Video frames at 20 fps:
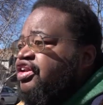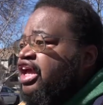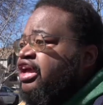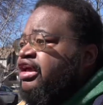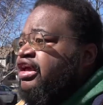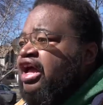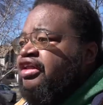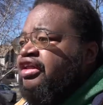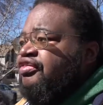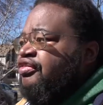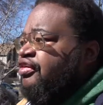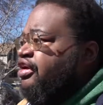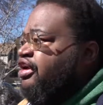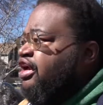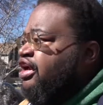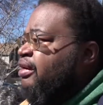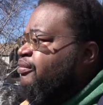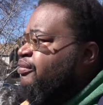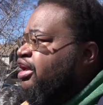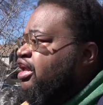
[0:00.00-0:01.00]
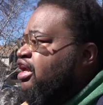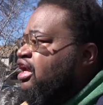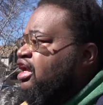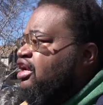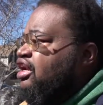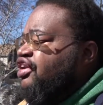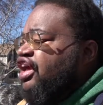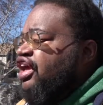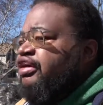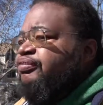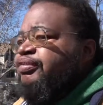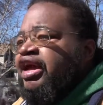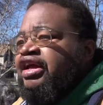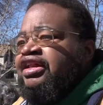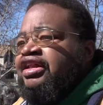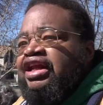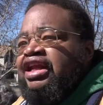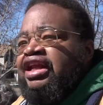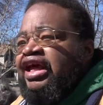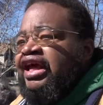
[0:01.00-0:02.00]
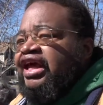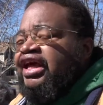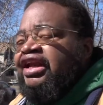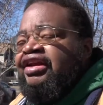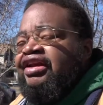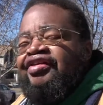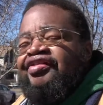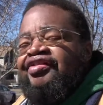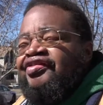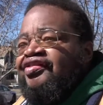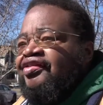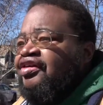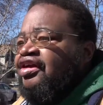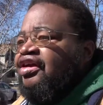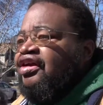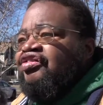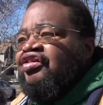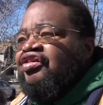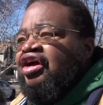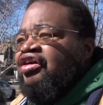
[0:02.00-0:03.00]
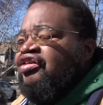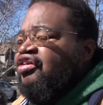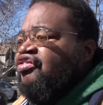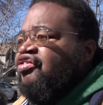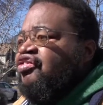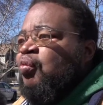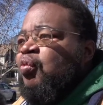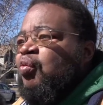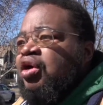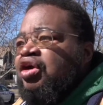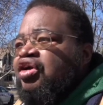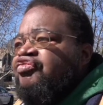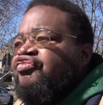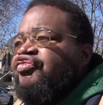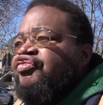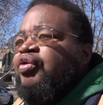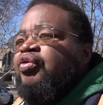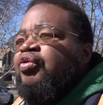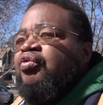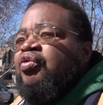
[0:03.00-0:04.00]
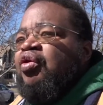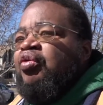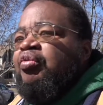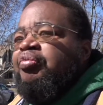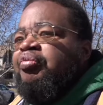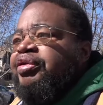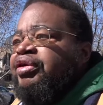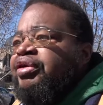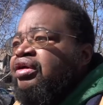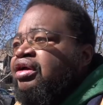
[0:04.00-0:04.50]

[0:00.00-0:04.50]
Take back the land is a wonderful group